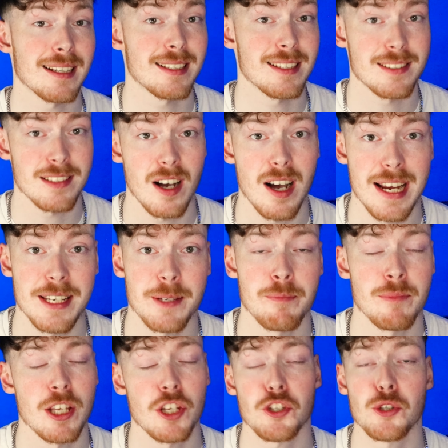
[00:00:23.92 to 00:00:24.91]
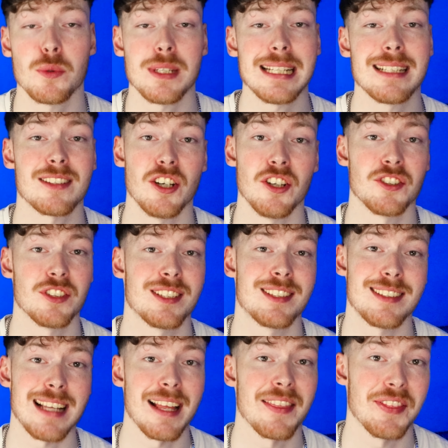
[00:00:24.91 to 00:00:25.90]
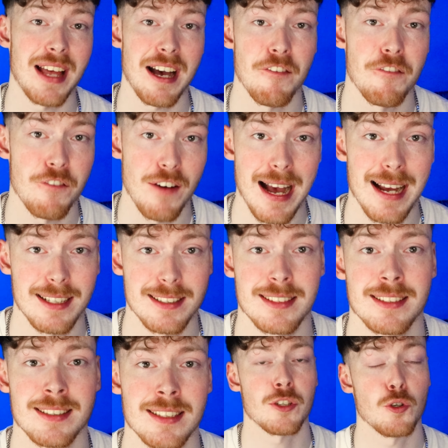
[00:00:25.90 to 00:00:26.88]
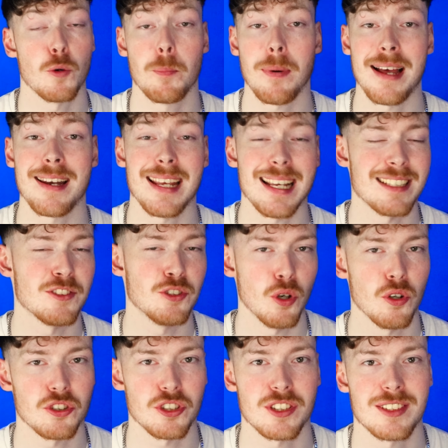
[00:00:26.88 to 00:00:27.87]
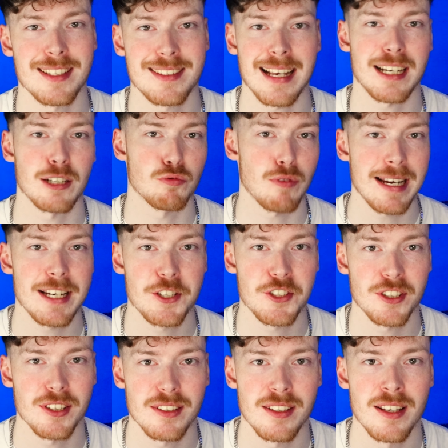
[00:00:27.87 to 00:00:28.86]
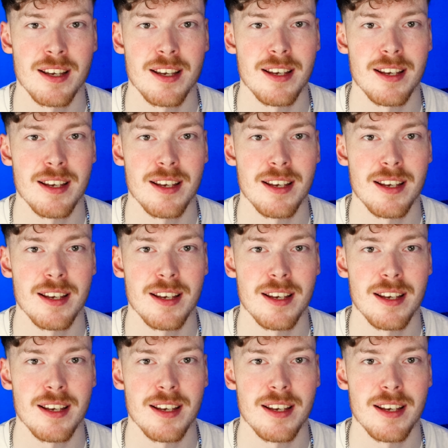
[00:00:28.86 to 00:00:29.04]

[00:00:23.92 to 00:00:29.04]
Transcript: a design, you need to understand that fact. Your banner is not just a decoration